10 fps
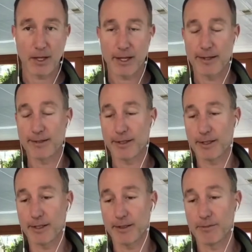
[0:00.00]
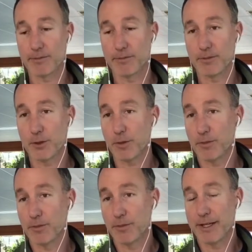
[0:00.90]
And
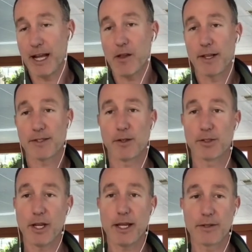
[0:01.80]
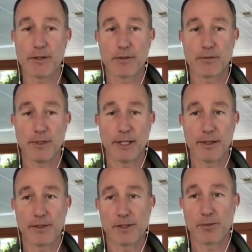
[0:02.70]
but now that's all changed.
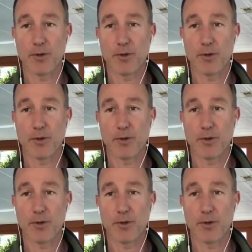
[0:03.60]
And this is